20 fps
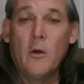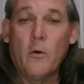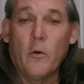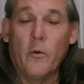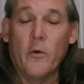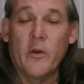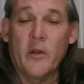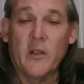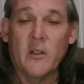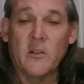
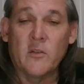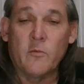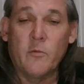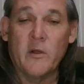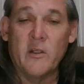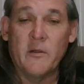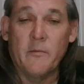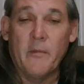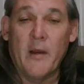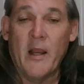or you can
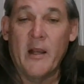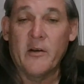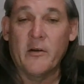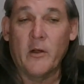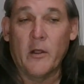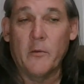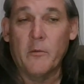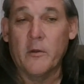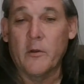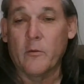switch it
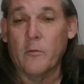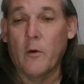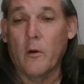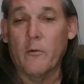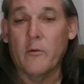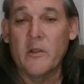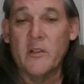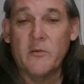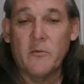manually with a rotary